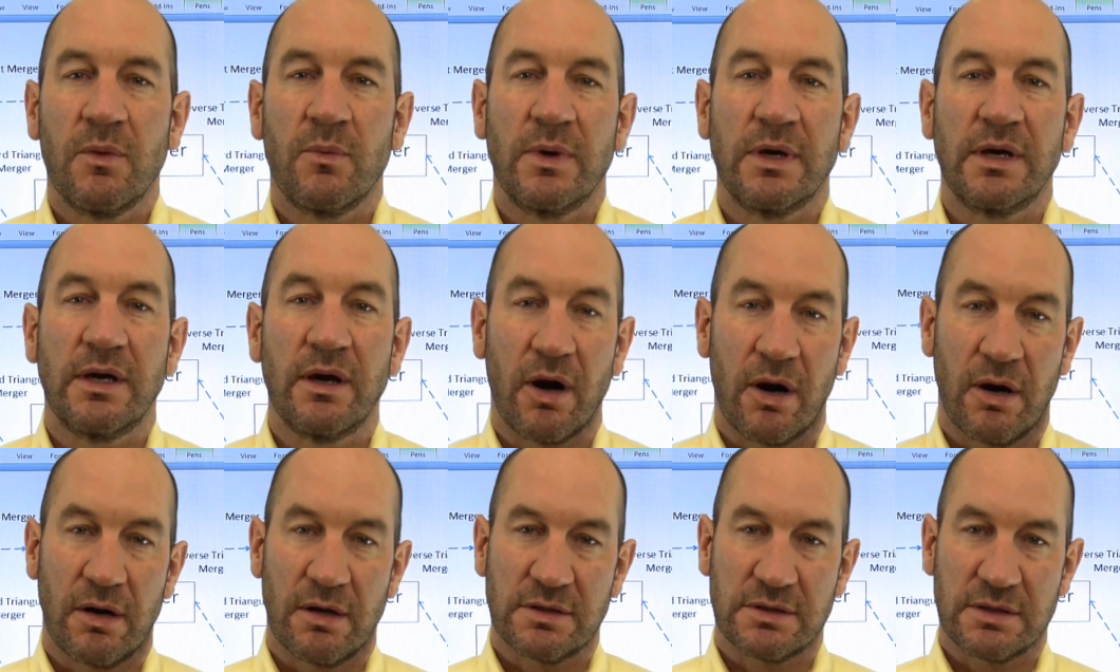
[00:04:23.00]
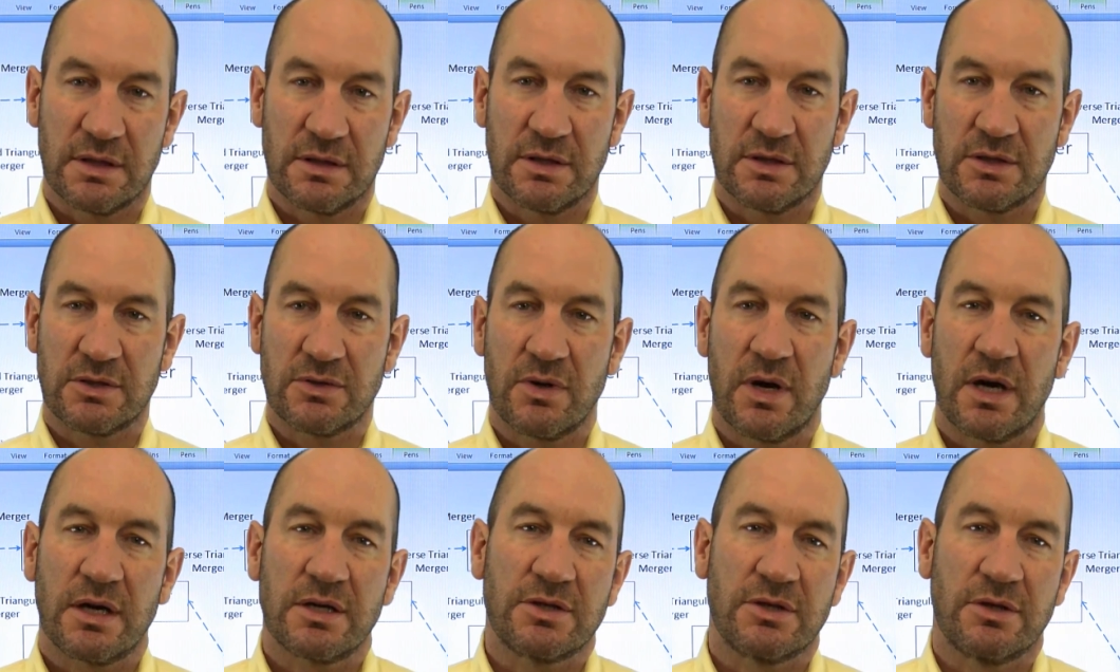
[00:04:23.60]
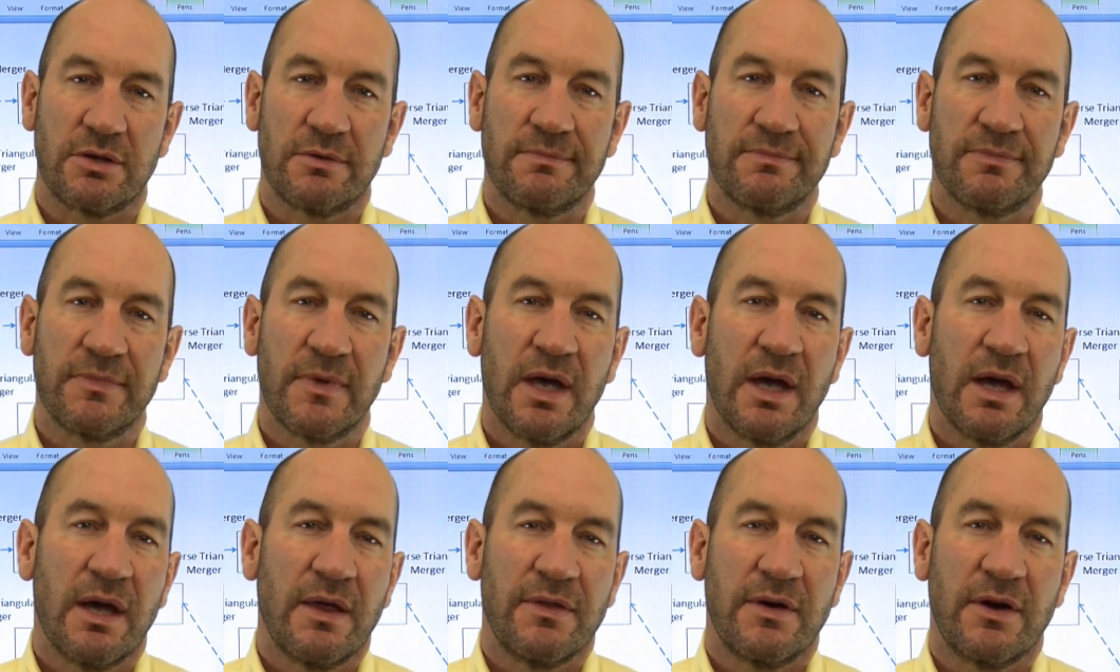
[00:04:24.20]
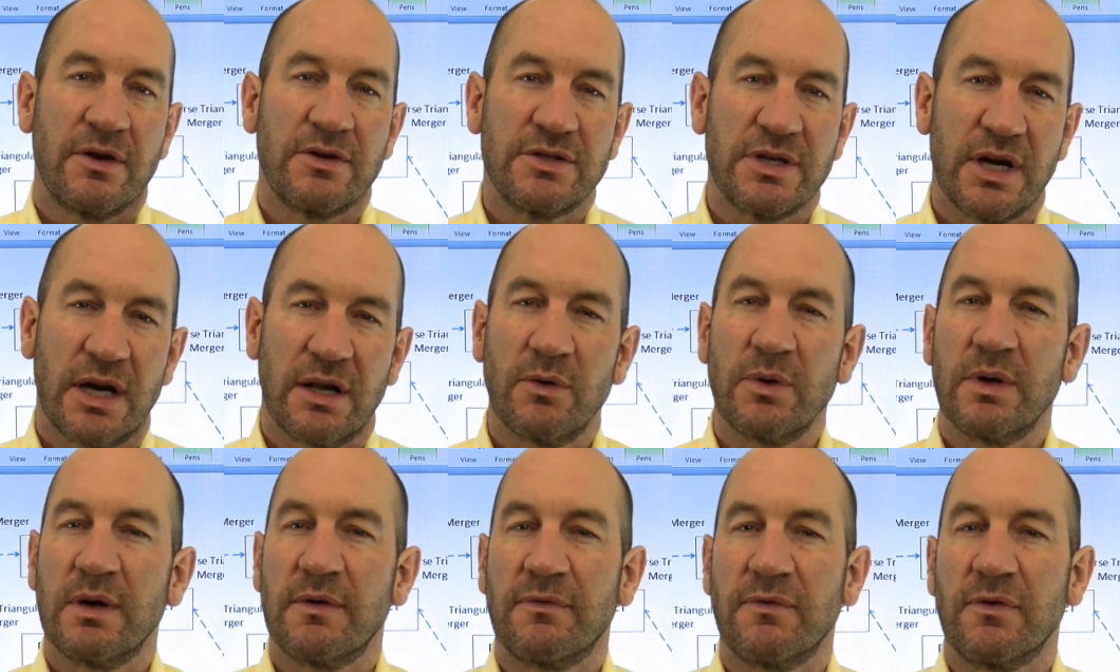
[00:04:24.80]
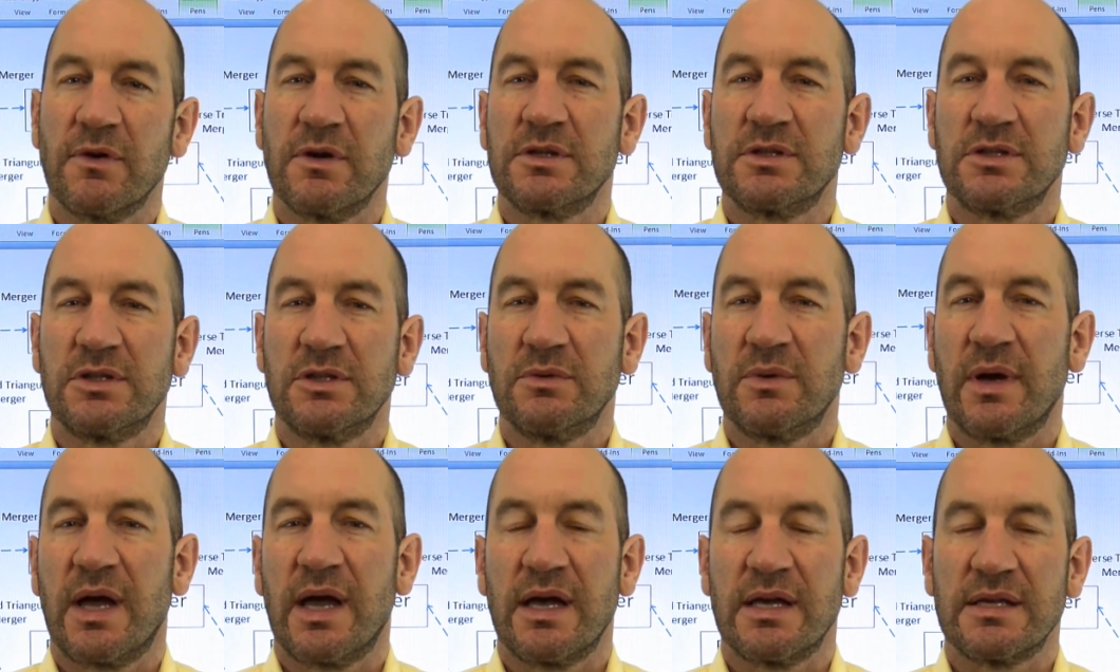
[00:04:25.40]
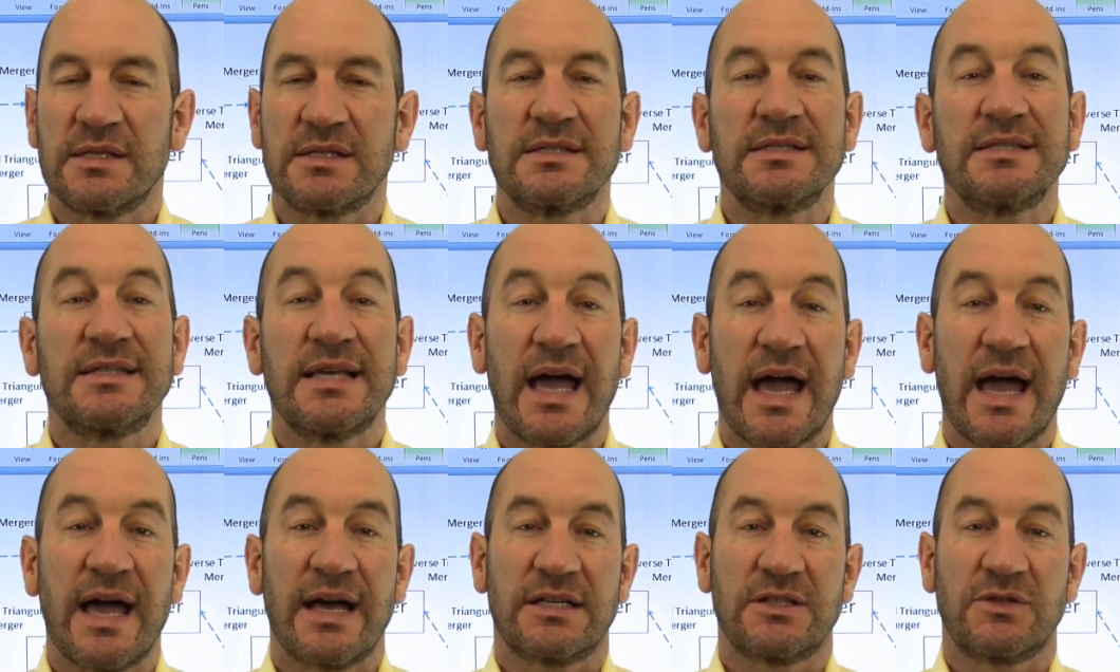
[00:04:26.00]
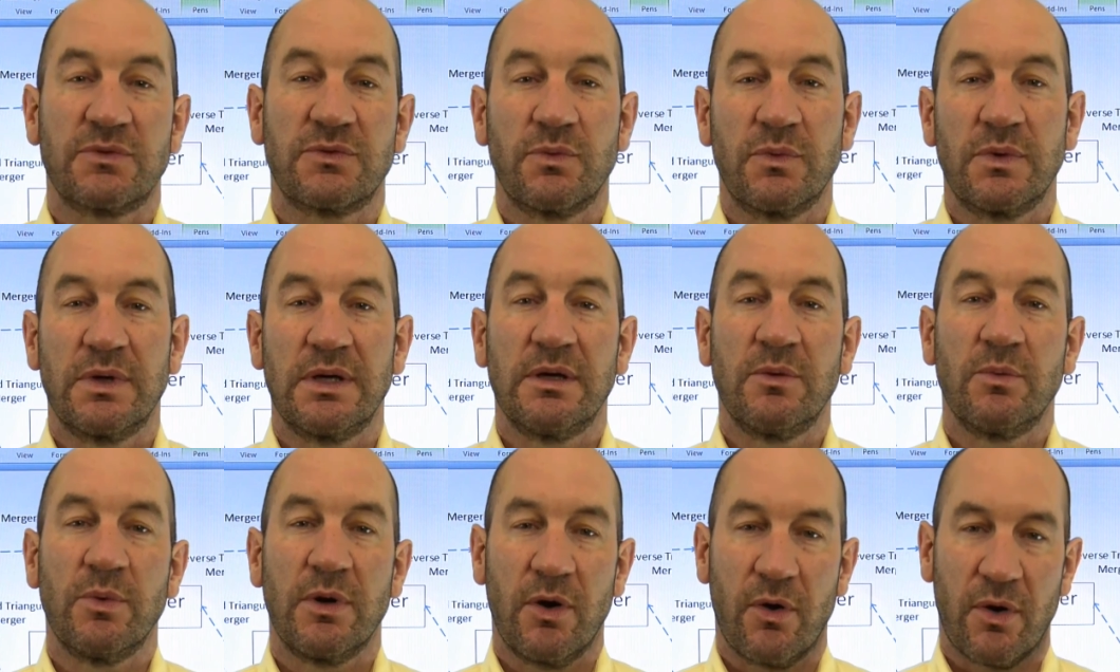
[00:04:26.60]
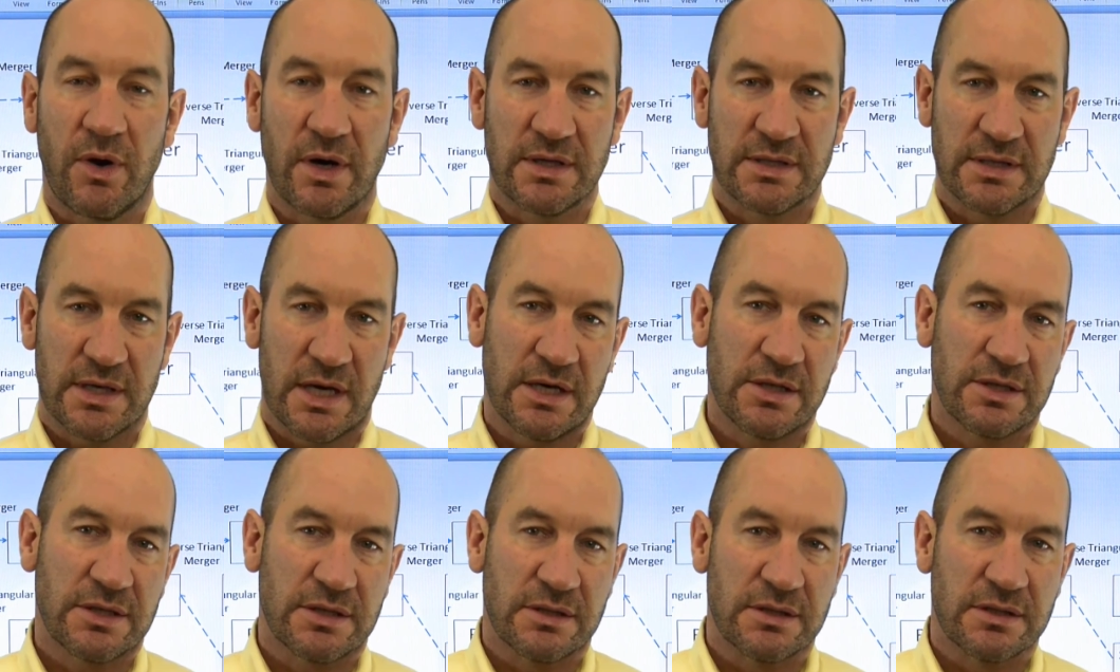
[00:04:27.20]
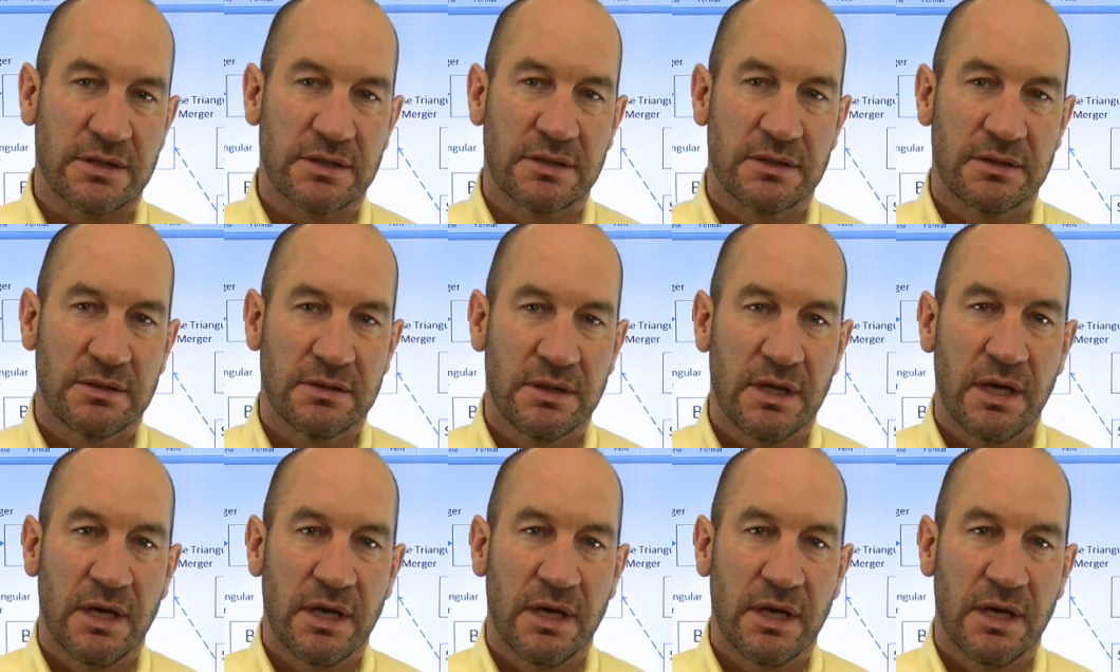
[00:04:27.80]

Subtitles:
Regardless of the structure, they are generally referred to as tax-free reorganizations,